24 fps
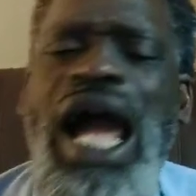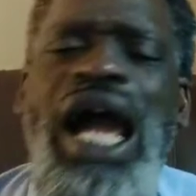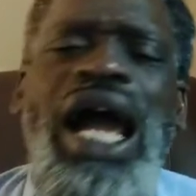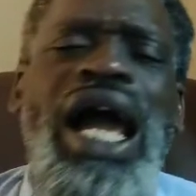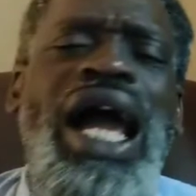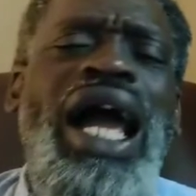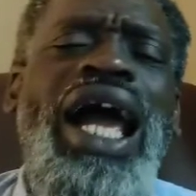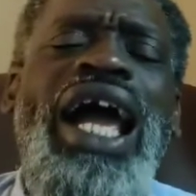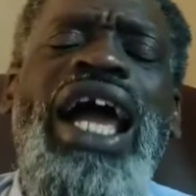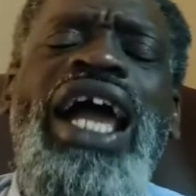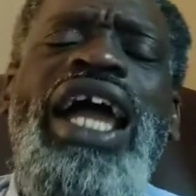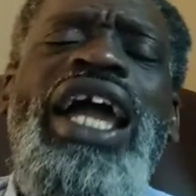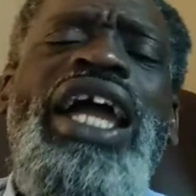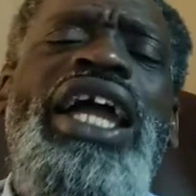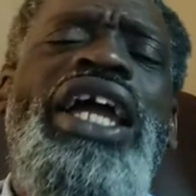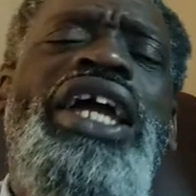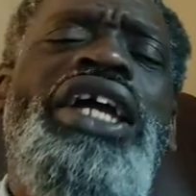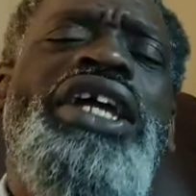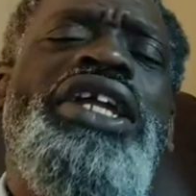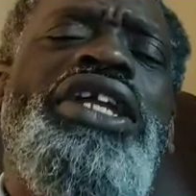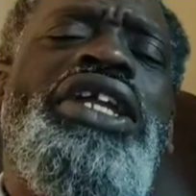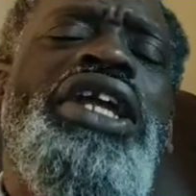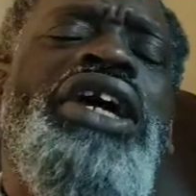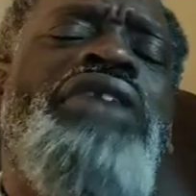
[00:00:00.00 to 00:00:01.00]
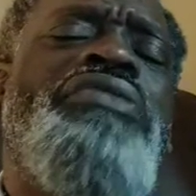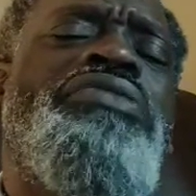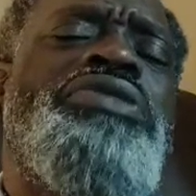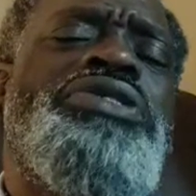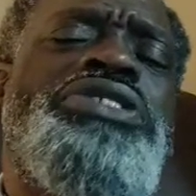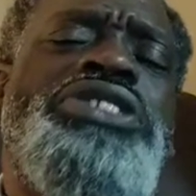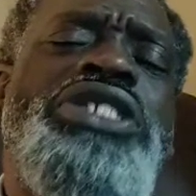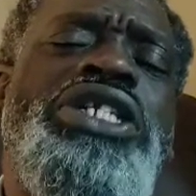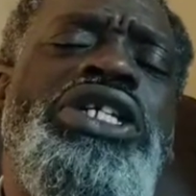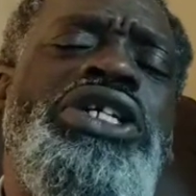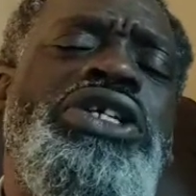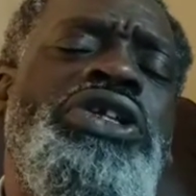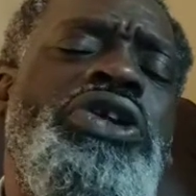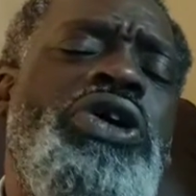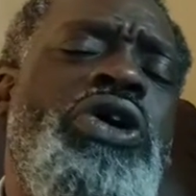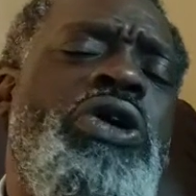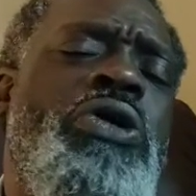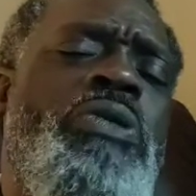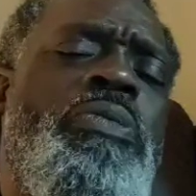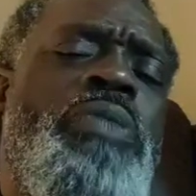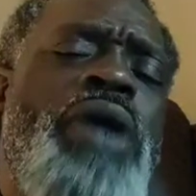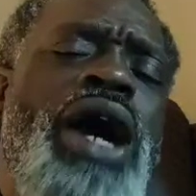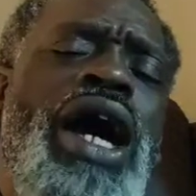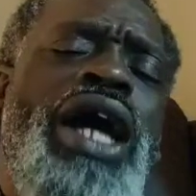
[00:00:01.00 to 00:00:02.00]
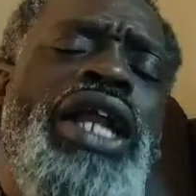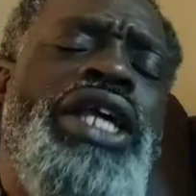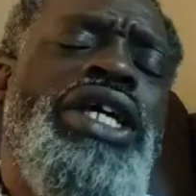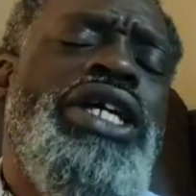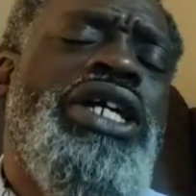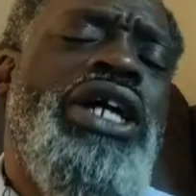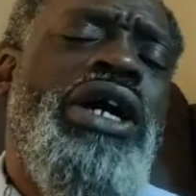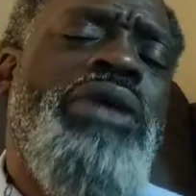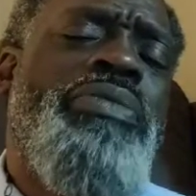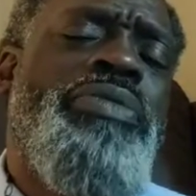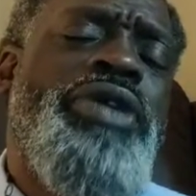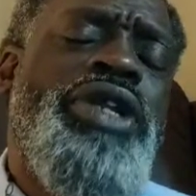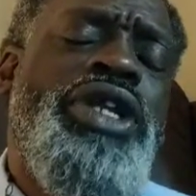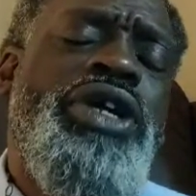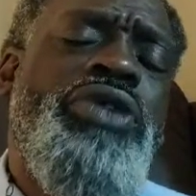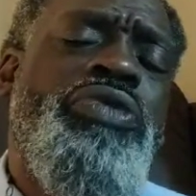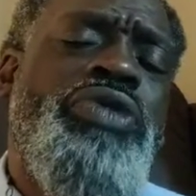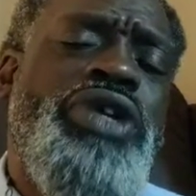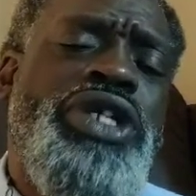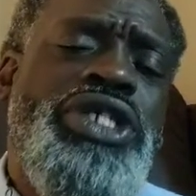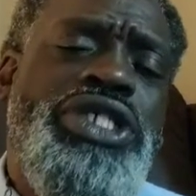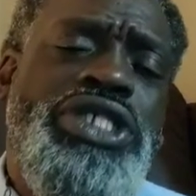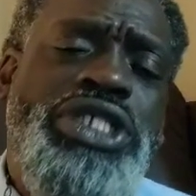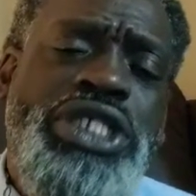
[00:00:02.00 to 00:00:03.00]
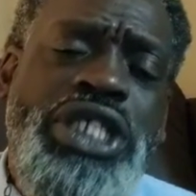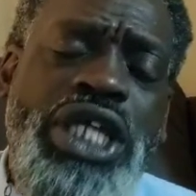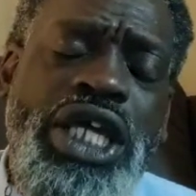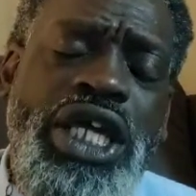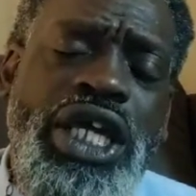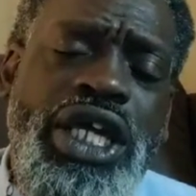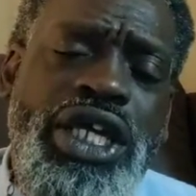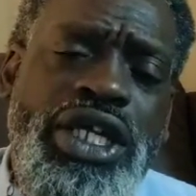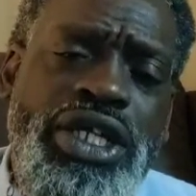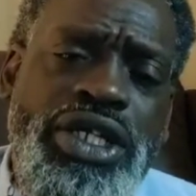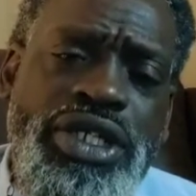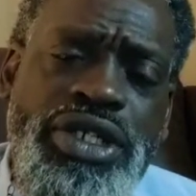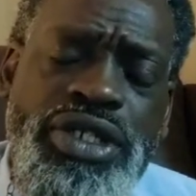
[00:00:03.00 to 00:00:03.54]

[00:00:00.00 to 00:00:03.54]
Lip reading: I ain't never seen nobody come in there with a stick.